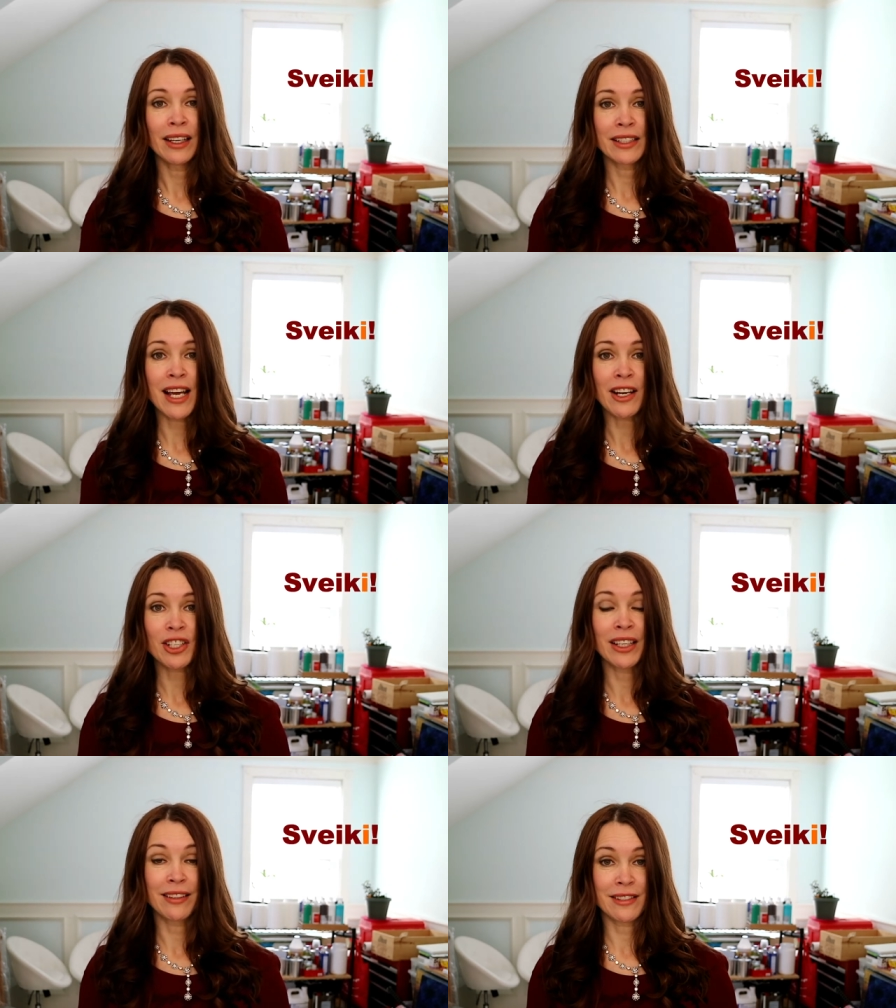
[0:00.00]
It's
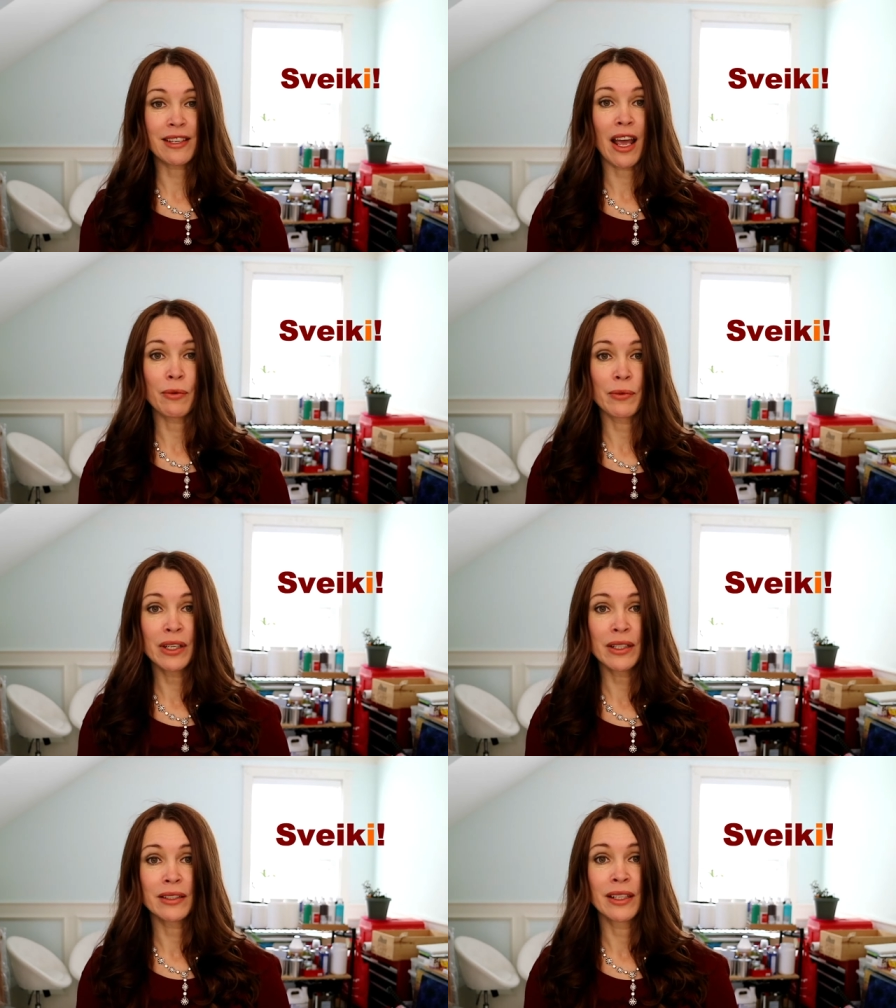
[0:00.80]
actually the same
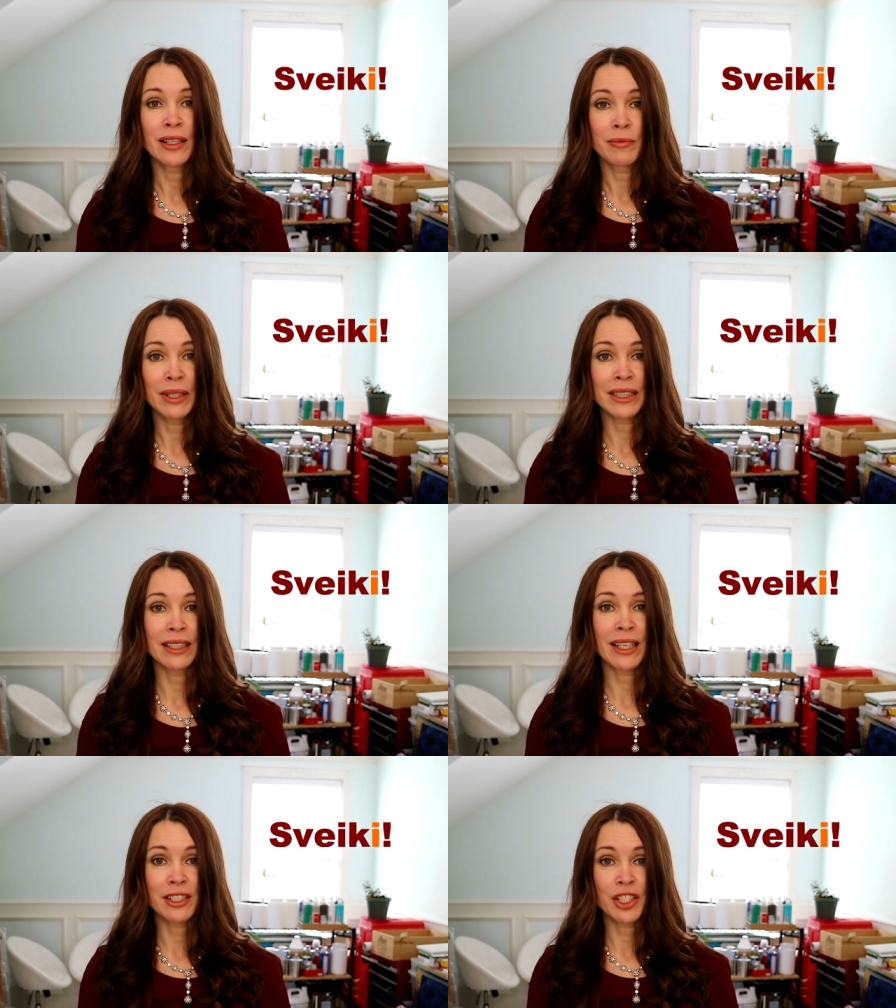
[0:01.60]
word, but
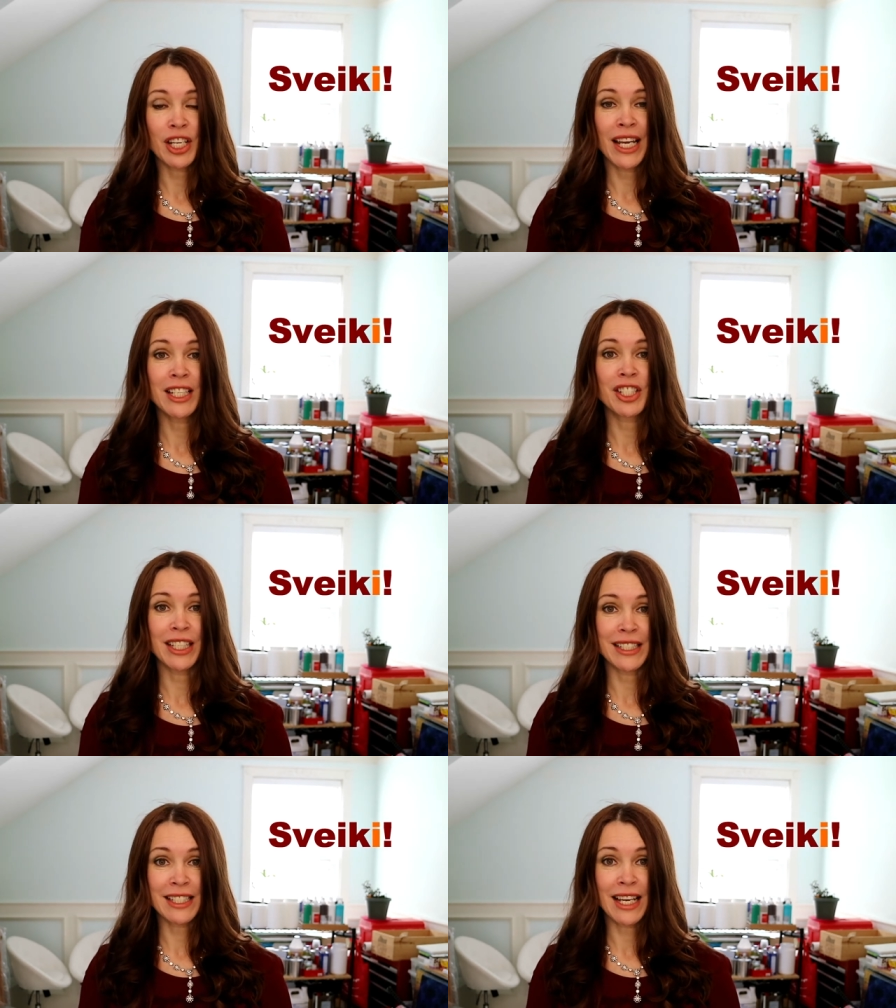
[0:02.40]
it has changed
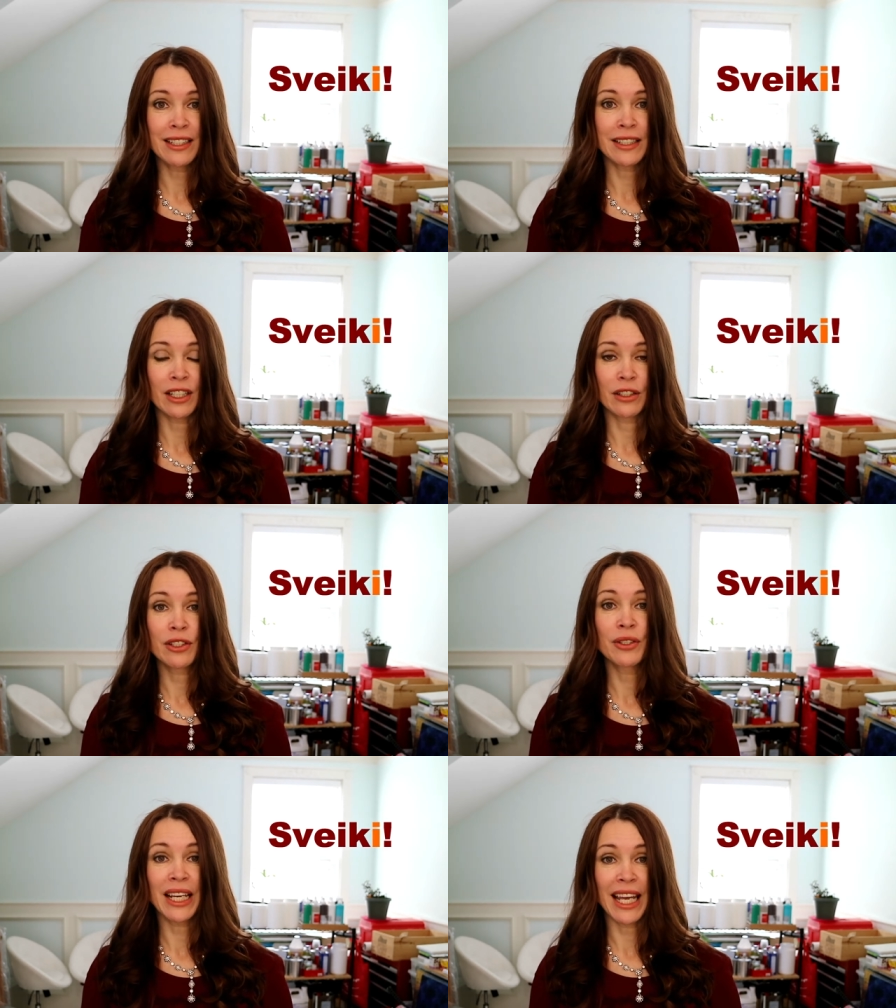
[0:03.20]
its ending
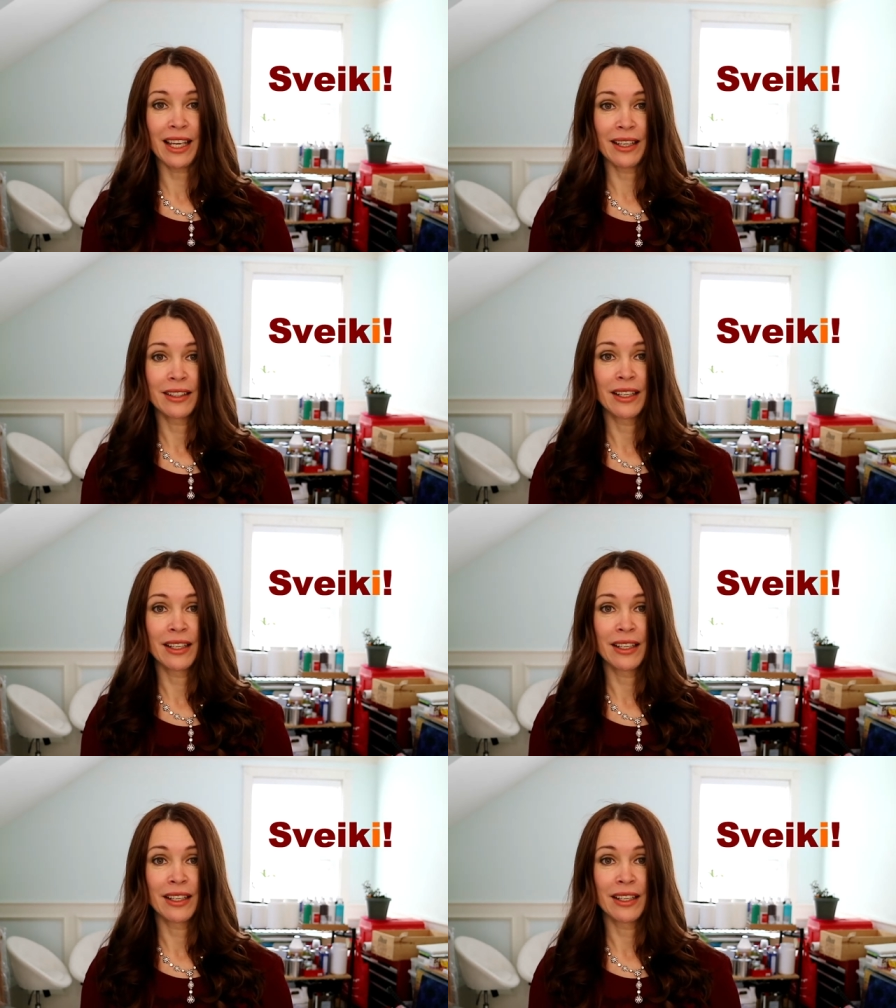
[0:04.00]
to i.